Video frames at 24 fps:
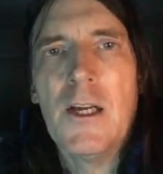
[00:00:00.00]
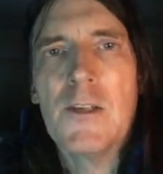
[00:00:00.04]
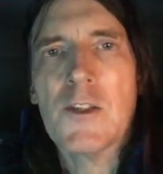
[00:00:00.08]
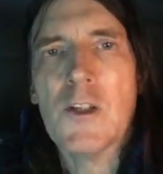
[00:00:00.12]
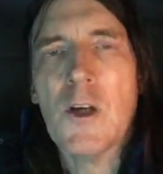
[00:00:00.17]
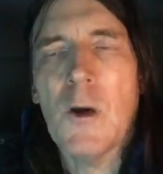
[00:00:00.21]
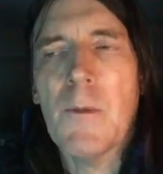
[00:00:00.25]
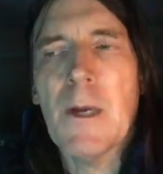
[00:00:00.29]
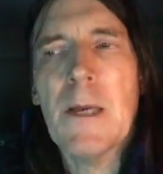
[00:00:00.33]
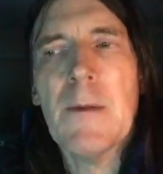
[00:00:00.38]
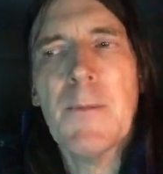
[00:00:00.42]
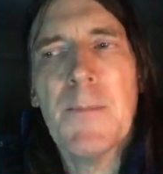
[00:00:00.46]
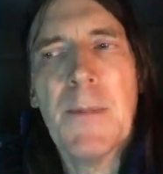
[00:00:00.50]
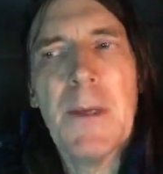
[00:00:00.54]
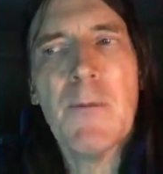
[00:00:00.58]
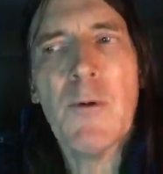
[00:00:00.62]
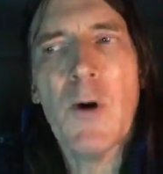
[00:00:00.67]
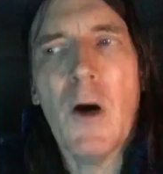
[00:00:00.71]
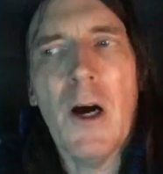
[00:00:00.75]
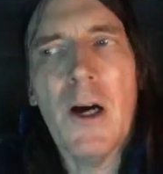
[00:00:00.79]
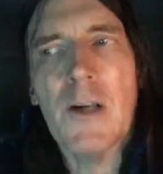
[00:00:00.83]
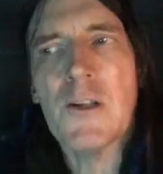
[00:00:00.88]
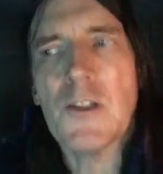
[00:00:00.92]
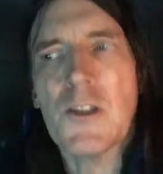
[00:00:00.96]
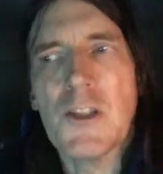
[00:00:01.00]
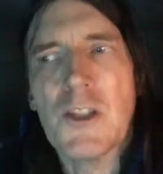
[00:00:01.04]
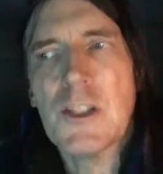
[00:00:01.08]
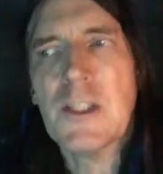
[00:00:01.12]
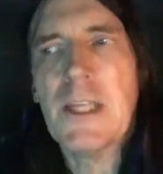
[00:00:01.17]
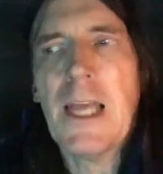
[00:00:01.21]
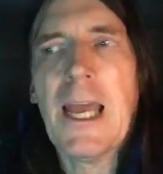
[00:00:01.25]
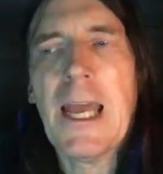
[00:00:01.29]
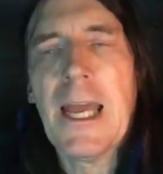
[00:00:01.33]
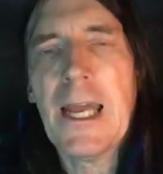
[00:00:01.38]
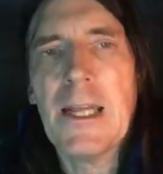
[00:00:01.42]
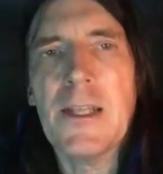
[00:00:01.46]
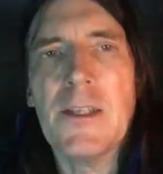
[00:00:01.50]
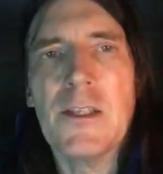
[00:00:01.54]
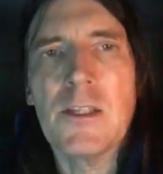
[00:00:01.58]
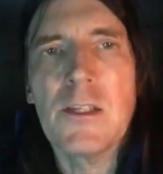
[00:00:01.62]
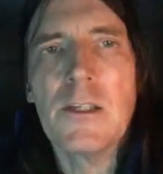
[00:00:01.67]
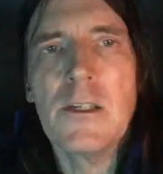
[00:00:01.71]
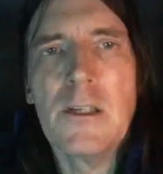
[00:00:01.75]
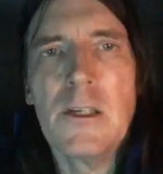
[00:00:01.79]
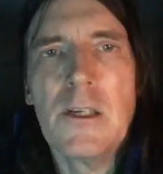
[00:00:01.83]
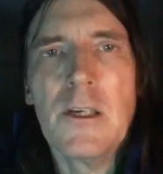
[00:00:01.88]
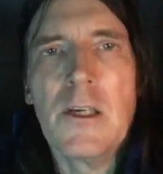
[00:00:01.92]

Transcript: so maybe people understand